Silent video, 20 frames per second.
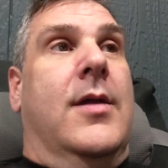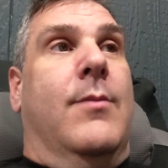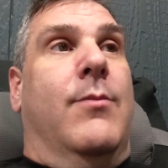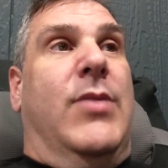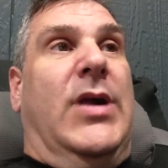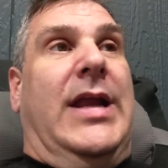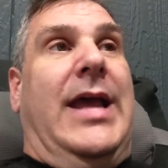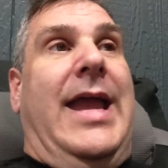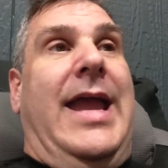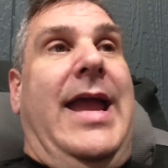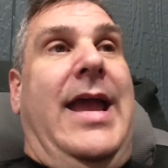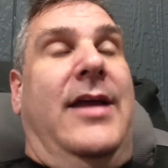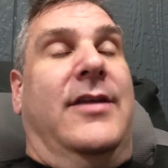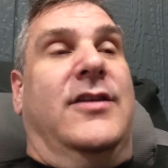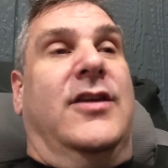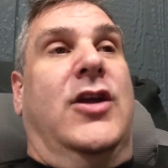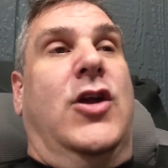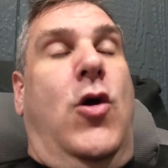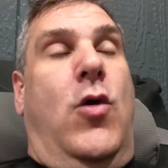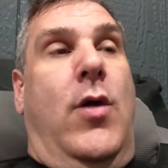But I
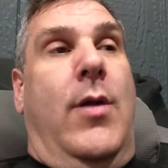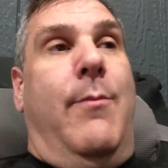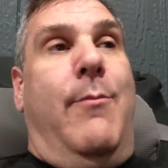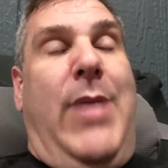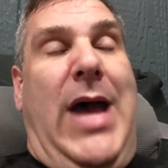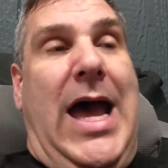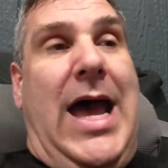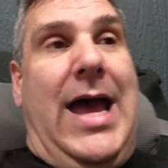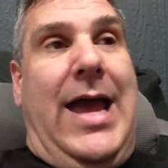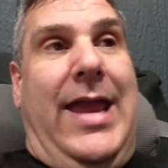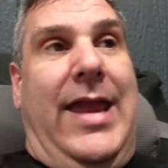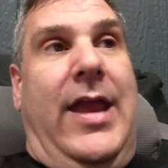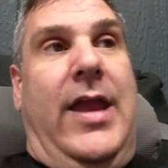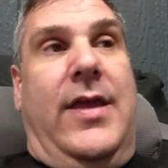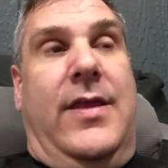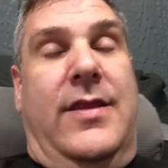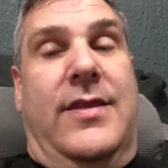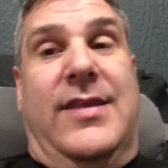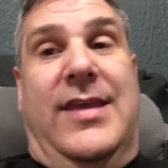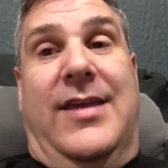had to go and
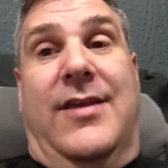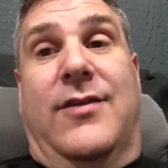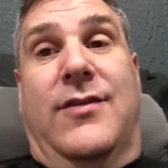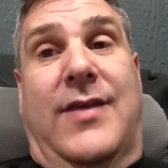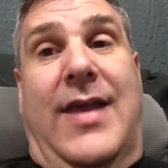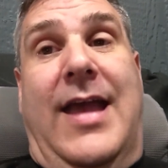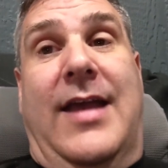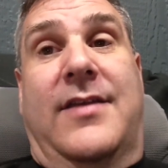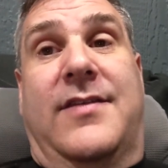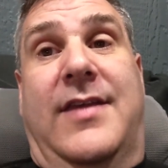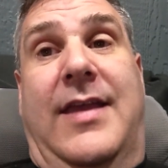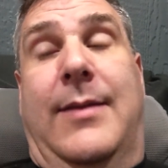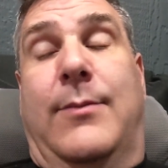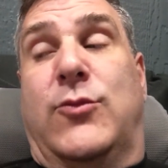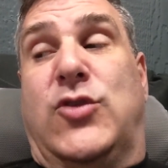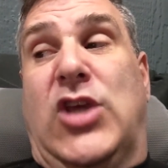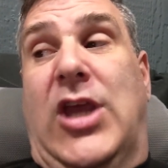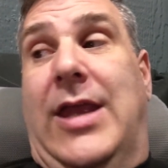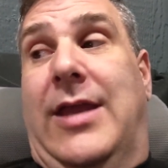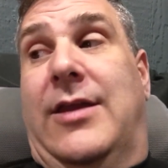buy the exact
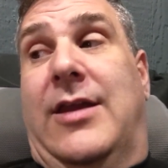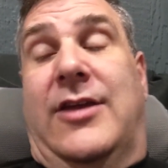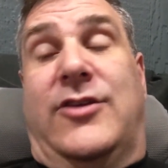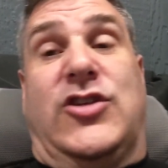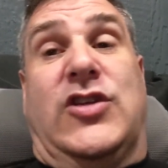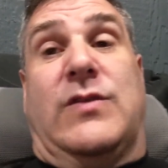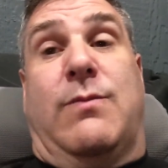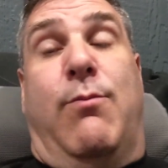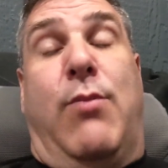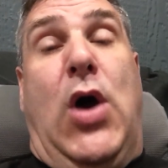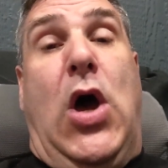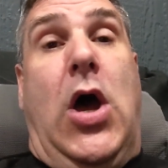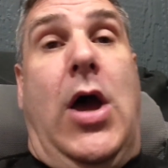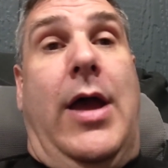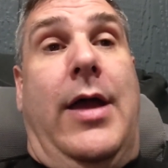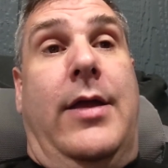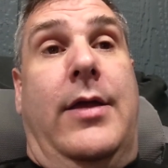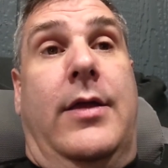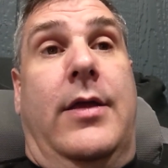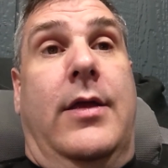same chain I just
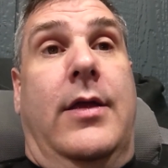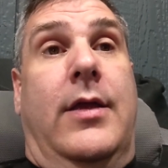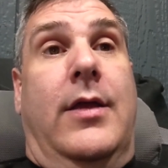bought